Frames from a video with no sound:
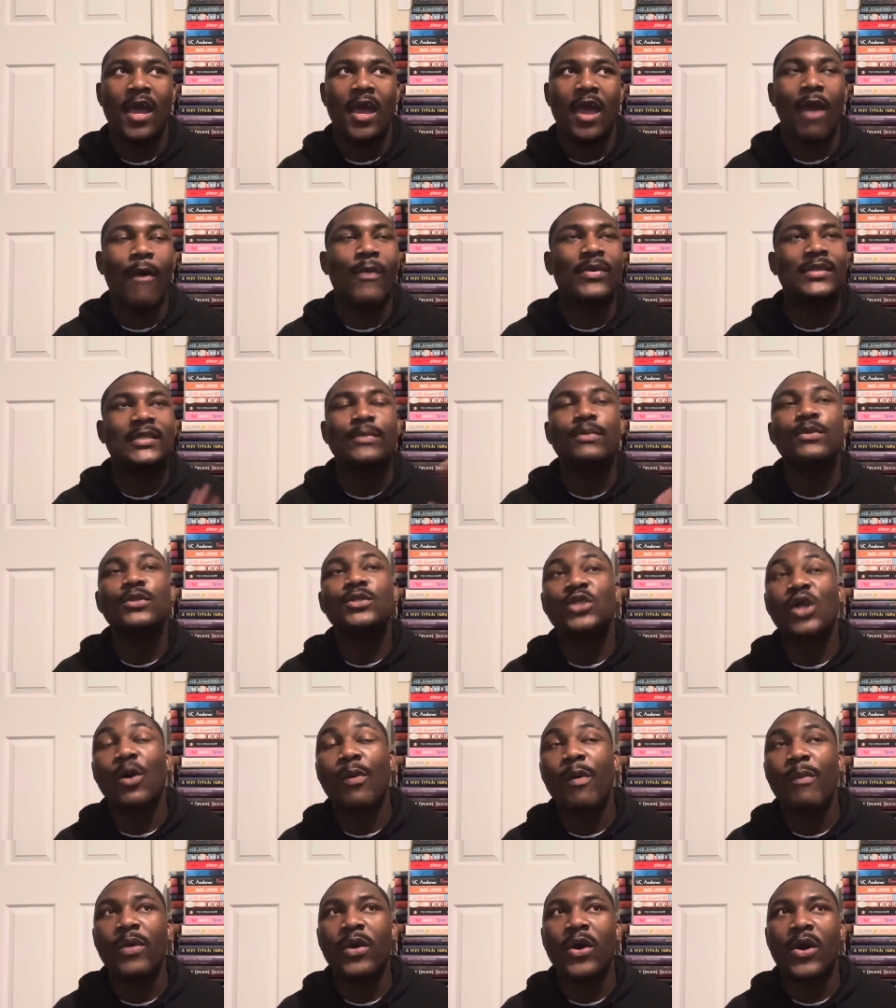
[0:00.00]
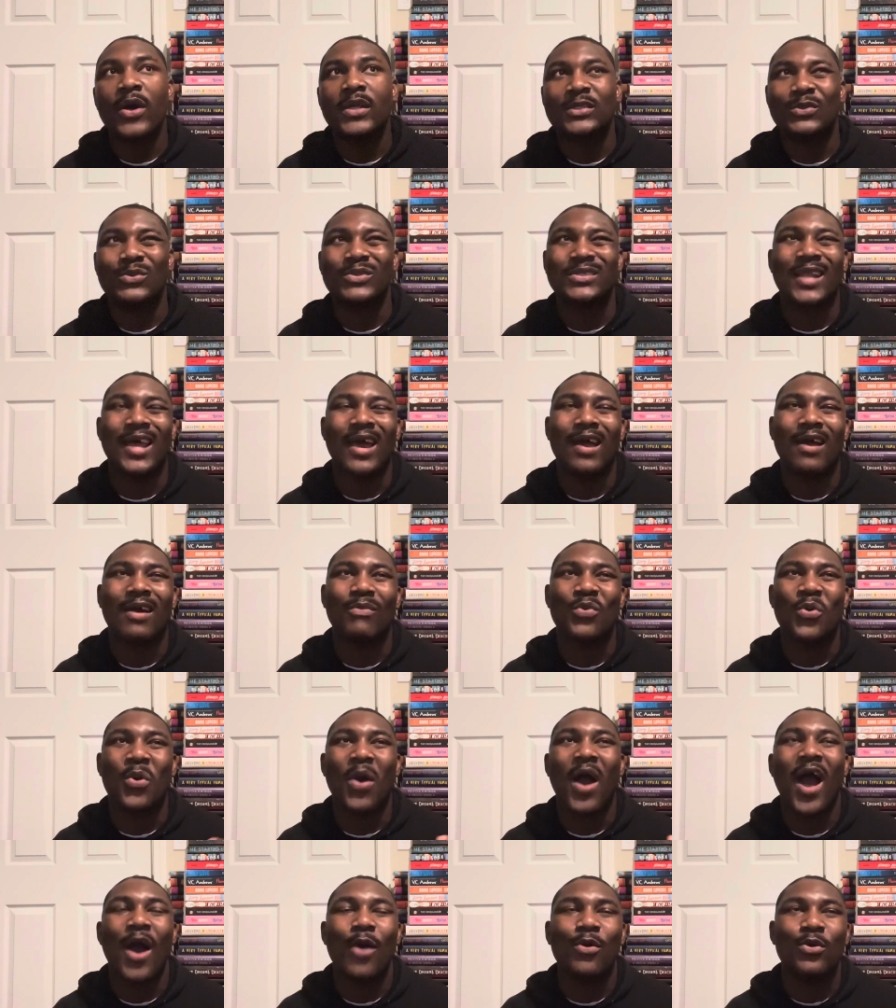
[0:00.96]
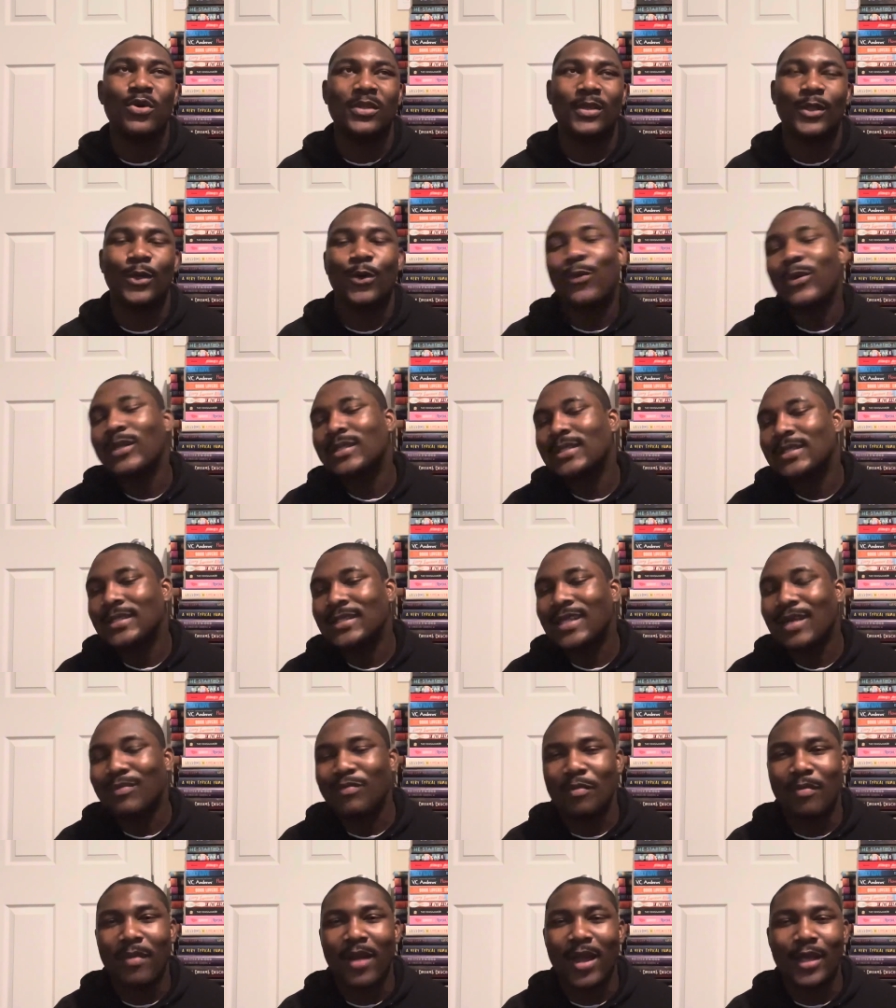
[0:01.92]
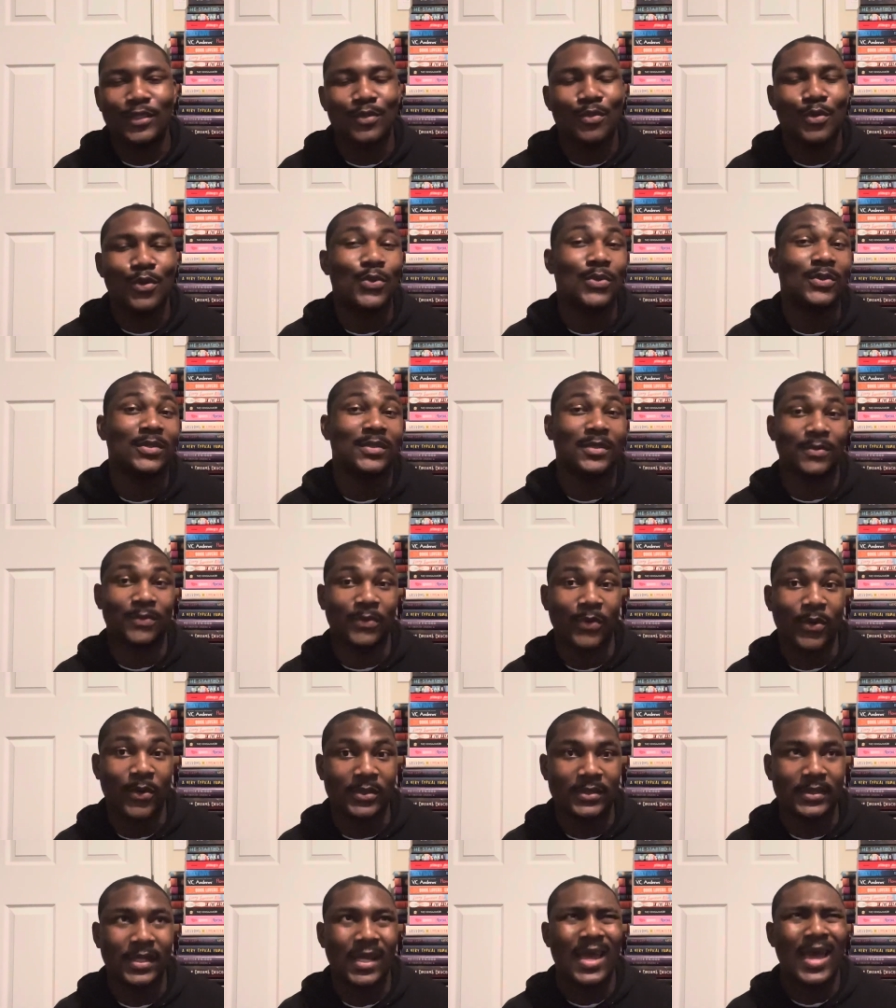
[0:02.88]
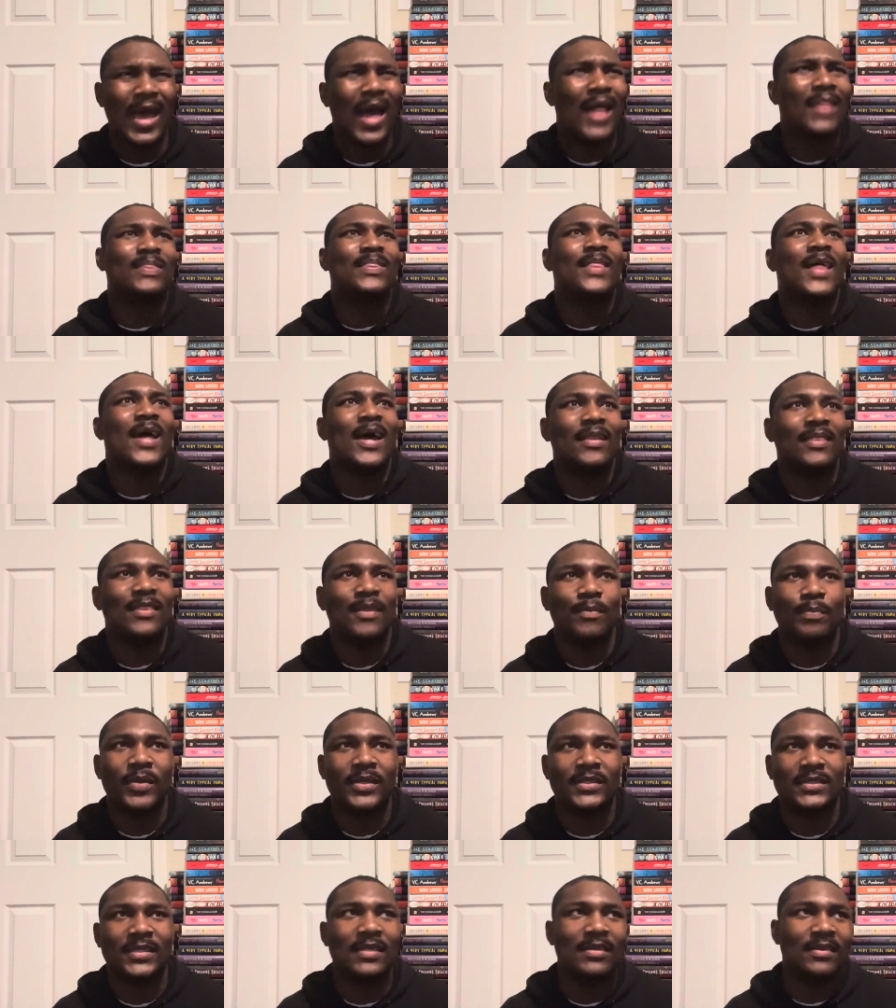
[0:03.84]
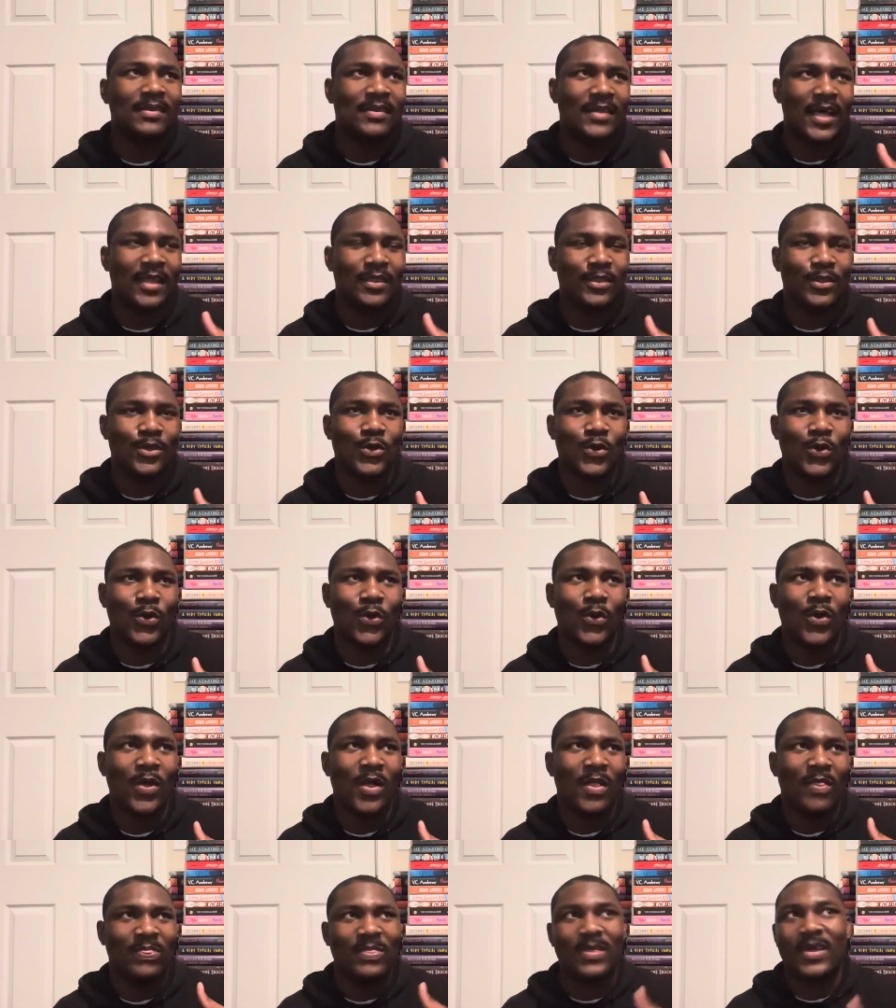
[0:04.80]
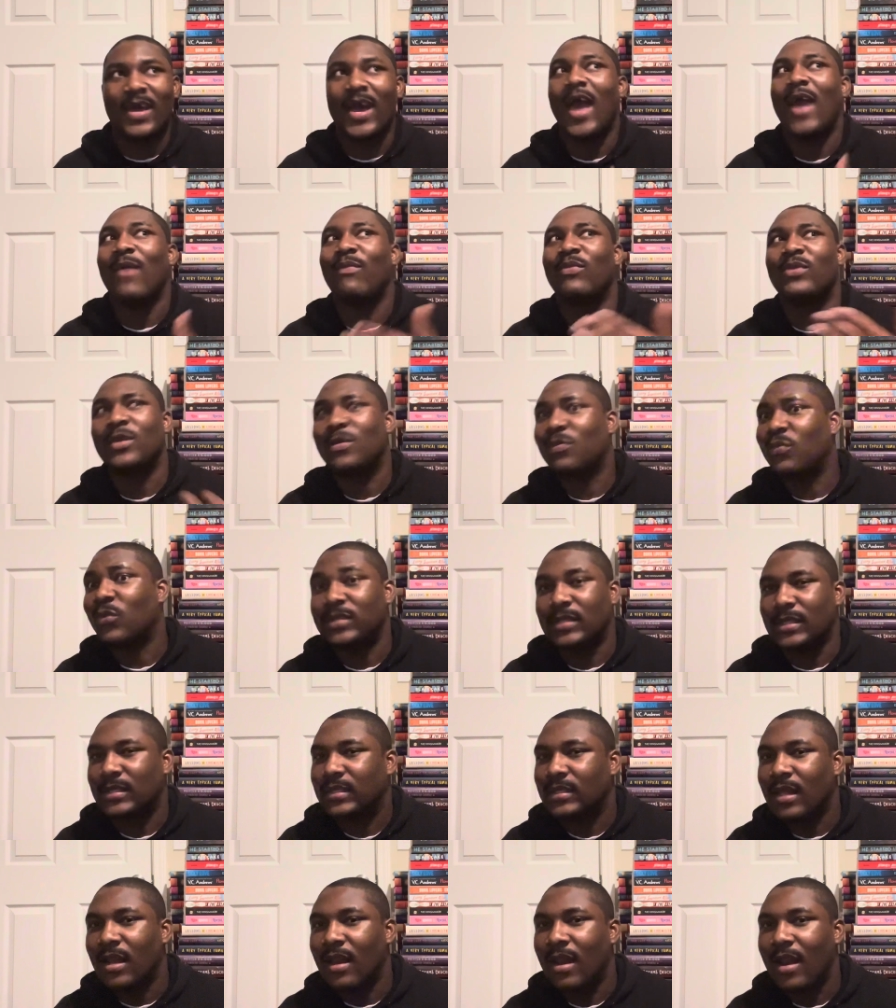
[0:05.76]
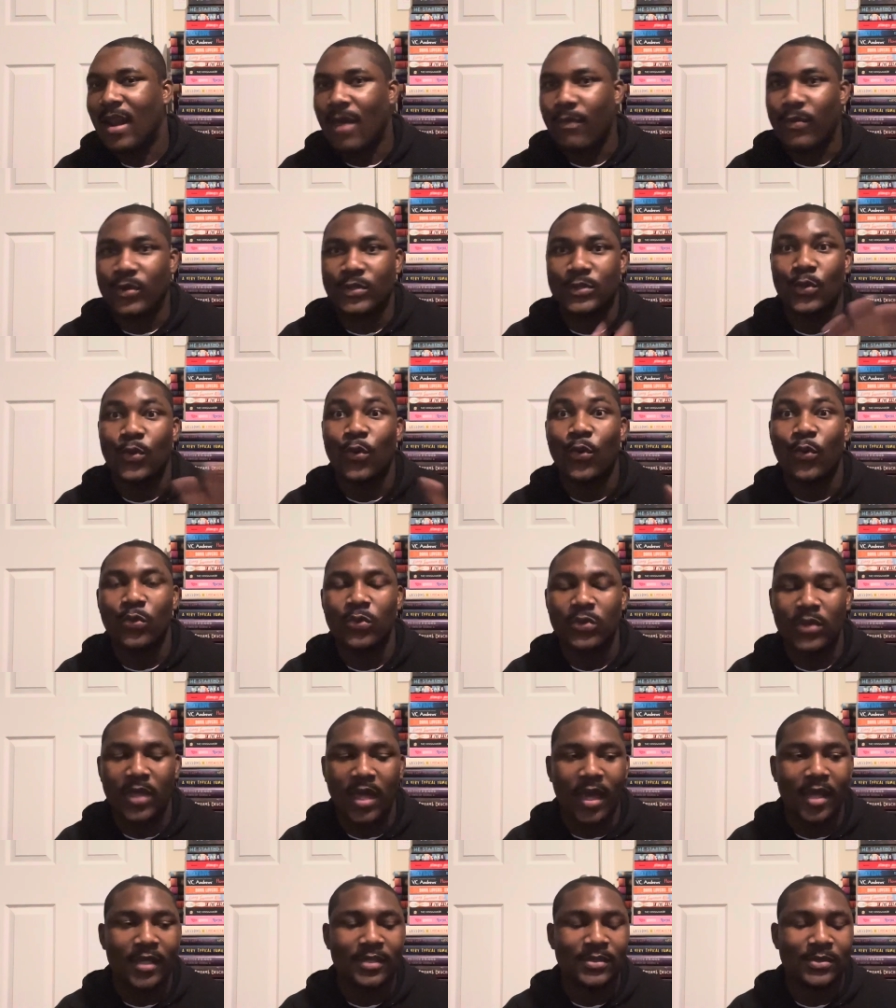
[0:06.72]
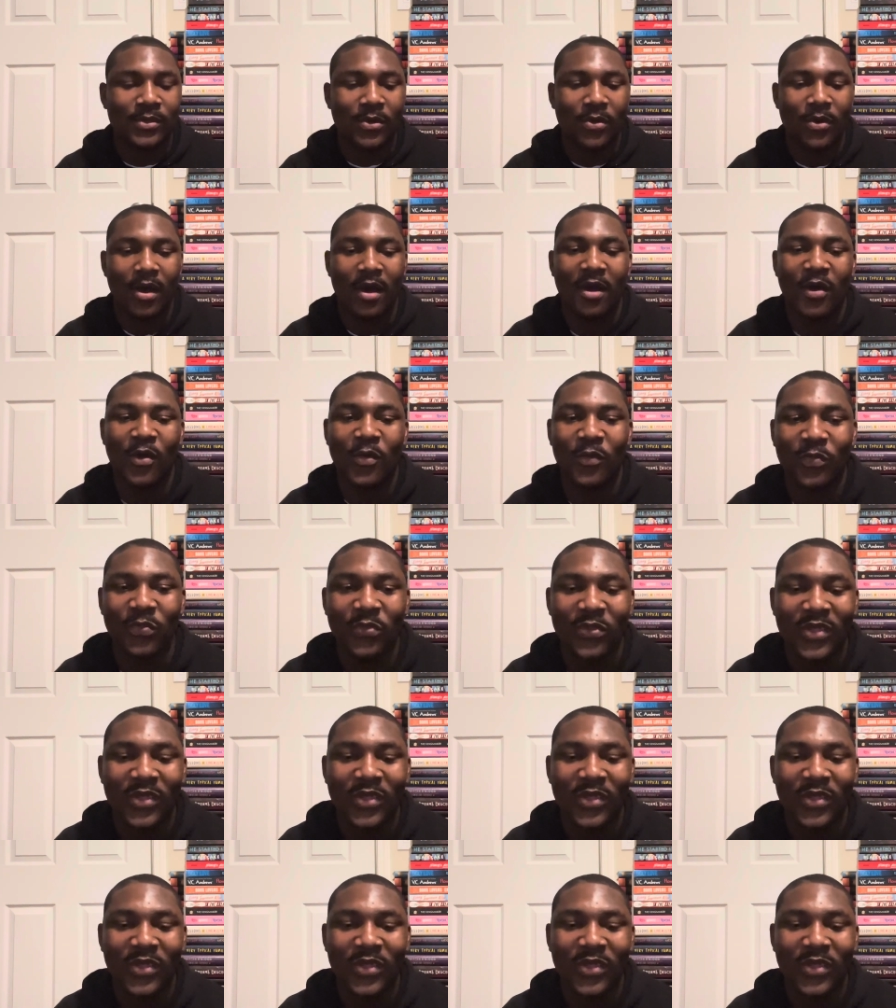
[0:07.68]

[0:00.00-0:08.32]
it was even double because it was like, well, how could the Queen's sister be married to someone who's divorced? And then the person that, the guy even divorced is still alive. It was a whole thing. So I